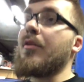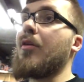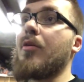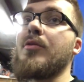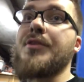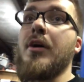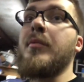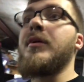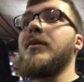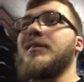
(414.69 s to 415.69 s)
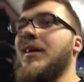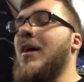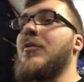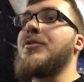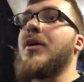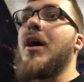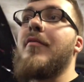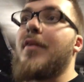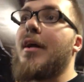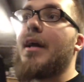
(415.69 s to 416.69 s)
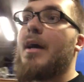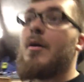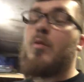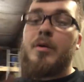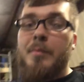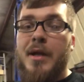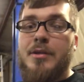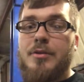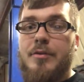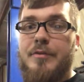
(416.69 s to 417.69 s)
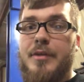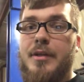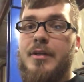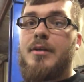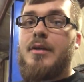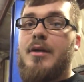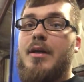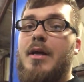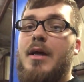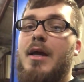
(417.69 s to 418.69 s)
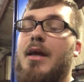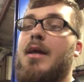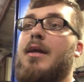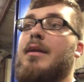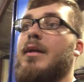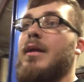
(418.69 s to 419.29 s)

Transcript: local summit, it's an hour drive, and I got one banjo fitting and